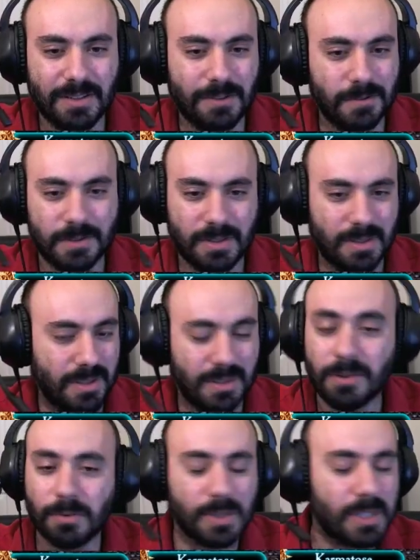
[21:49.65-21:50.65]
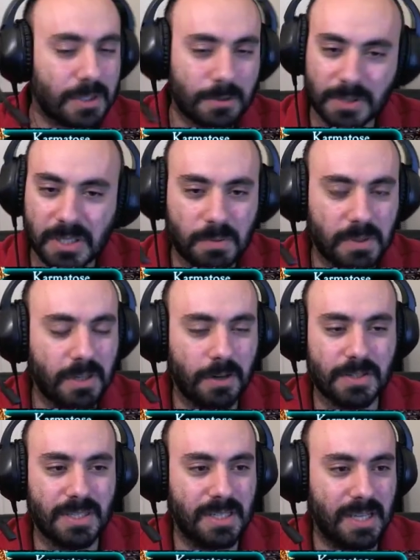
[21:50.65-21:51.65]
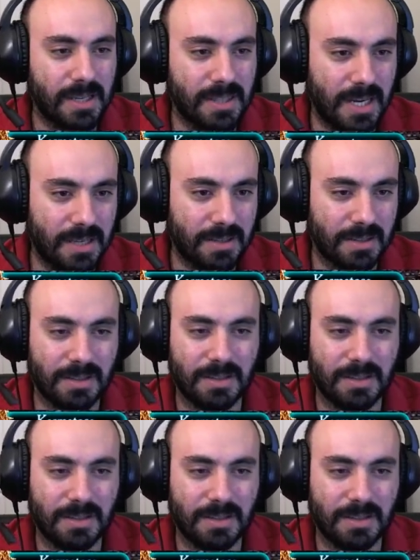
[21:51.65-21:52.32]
There's literally 3 cards in the deck that I